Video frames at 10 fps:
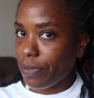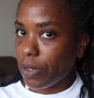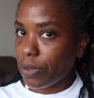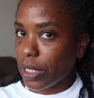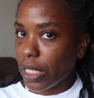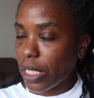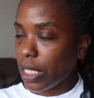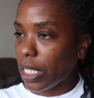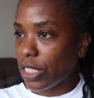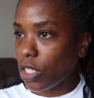have used
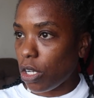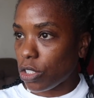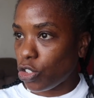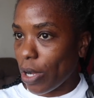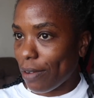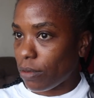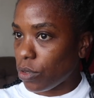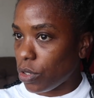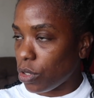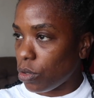it. It's called
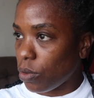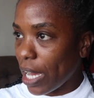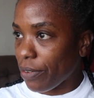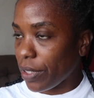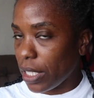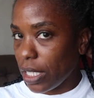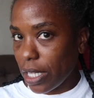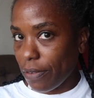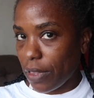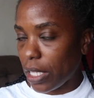Travel Zoo. I really
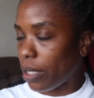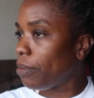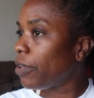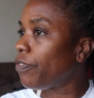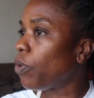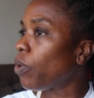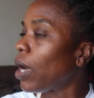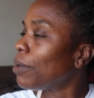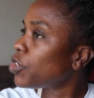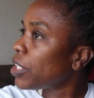love them for,
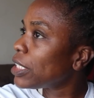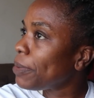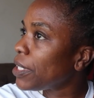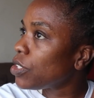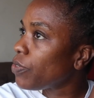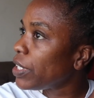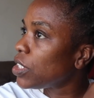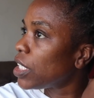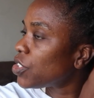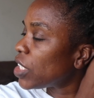I was trying to explain this to Reggie
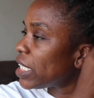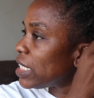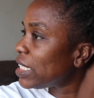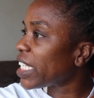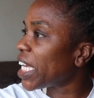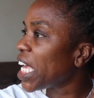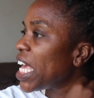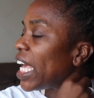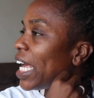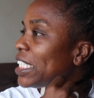yesterday because he's like,
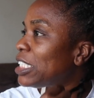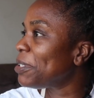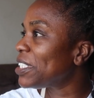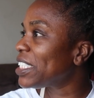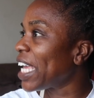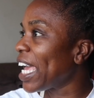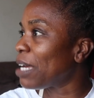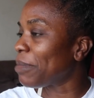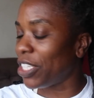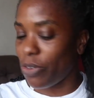it has to be a
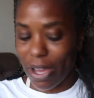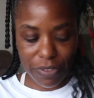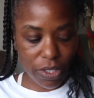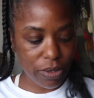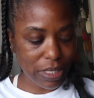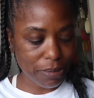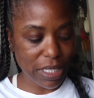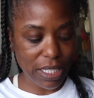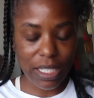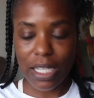scam, like you have to do
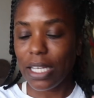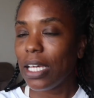something.